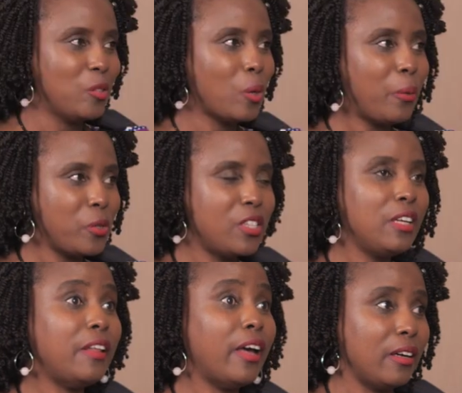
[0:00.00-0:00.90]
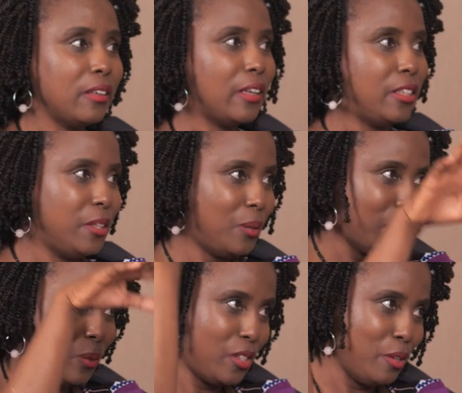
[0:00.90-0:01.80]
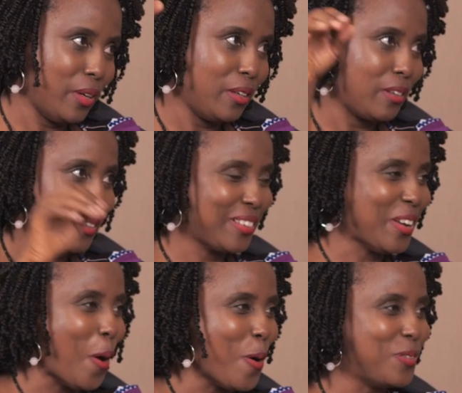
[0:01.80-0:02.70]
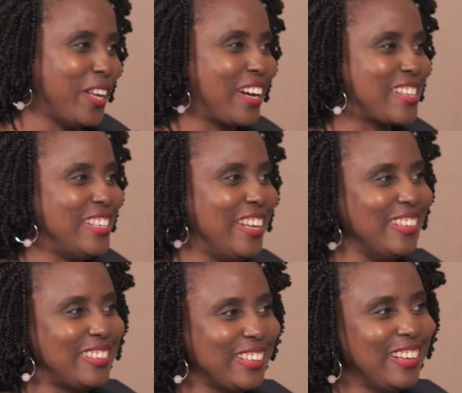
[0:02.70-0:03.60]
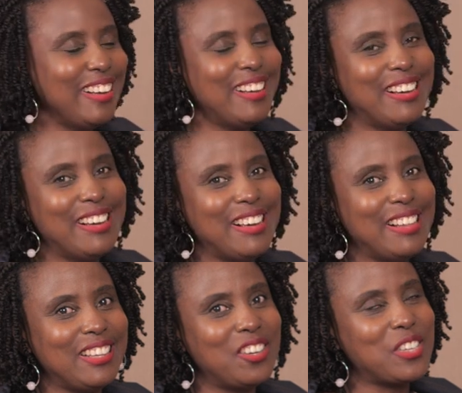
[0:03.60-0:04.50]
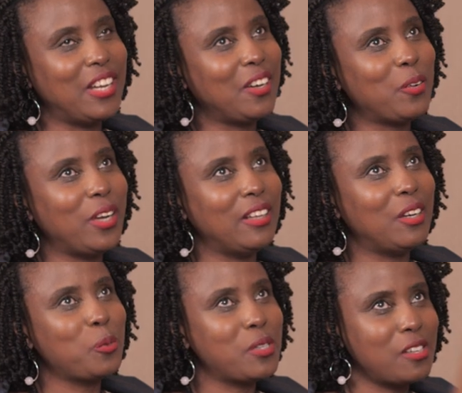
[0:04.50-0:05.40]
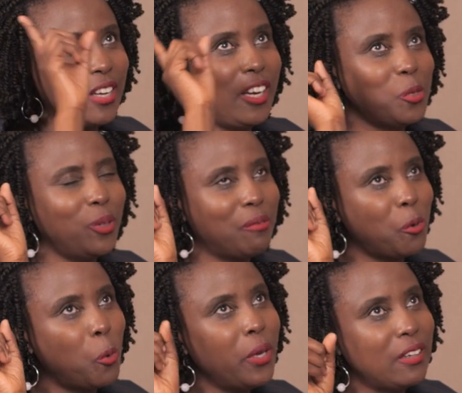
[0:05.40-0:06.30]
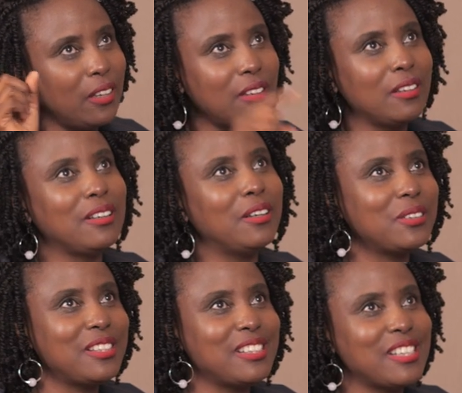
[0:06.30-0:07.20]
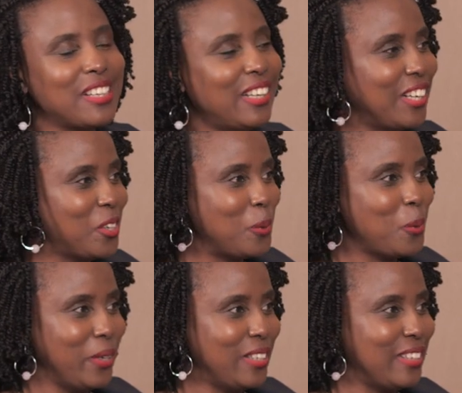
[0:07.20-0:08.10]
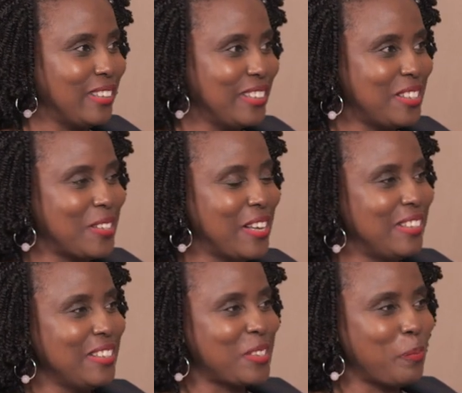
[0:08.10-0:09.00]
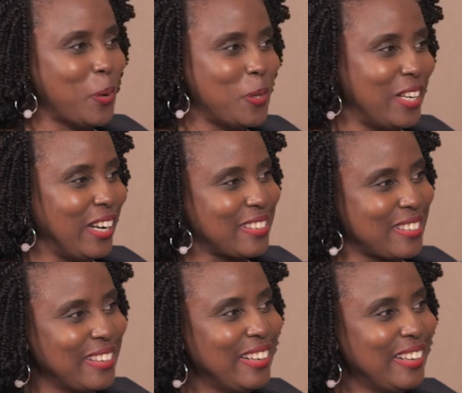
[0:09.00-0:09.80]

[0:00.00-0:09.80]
So I was still there until now, this event of the accident. Then I was like, okay, that was a sign I should have quit then. Okay. Now this is a sign that I should quit this pointless.